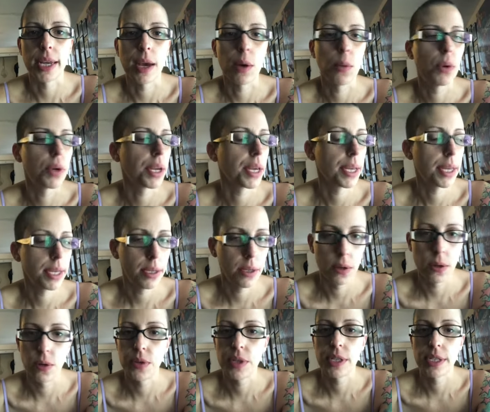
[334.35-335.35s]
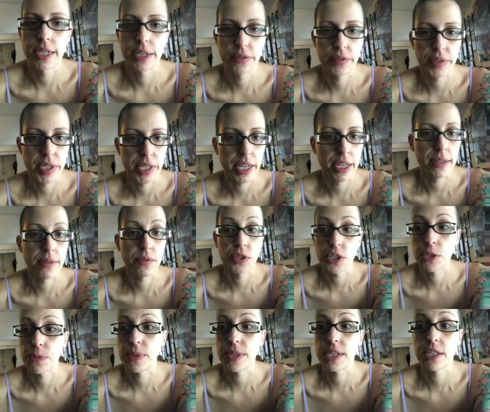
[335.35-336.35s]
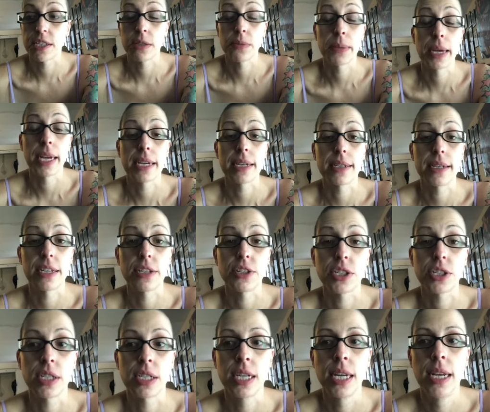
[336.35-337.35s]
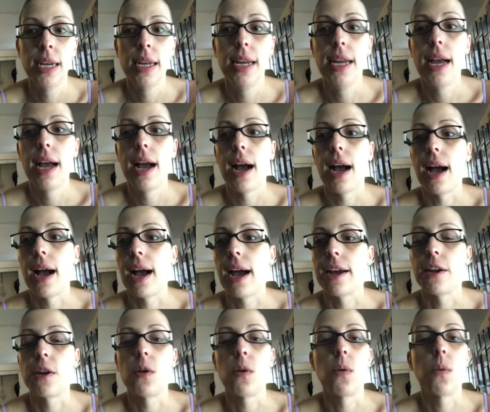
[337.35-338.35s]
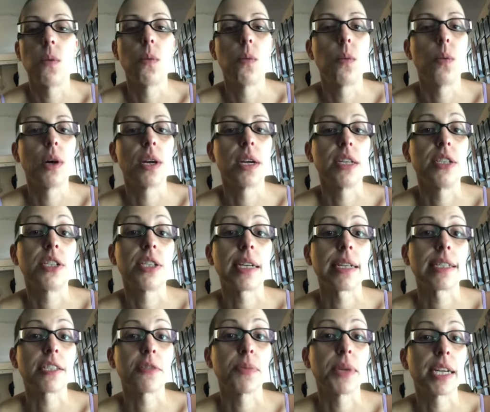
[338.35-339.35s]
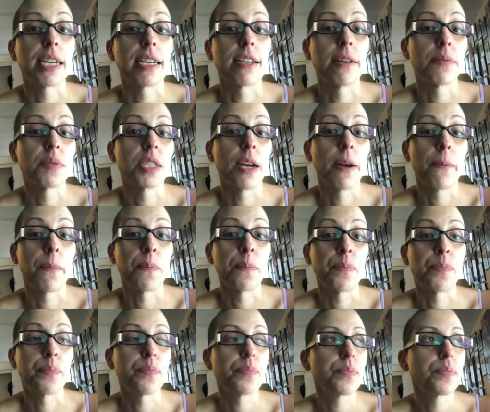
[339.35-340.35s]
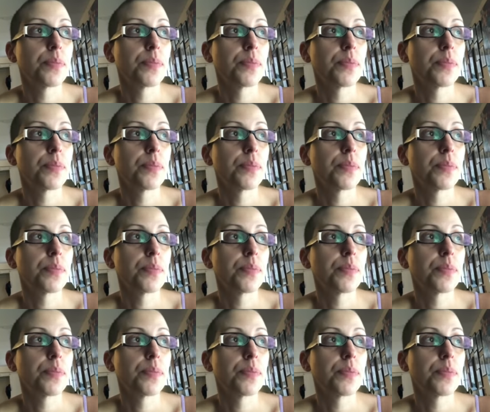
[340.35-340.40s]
I want it healed and everything just because of my condition. I don't want a chance of picking up something.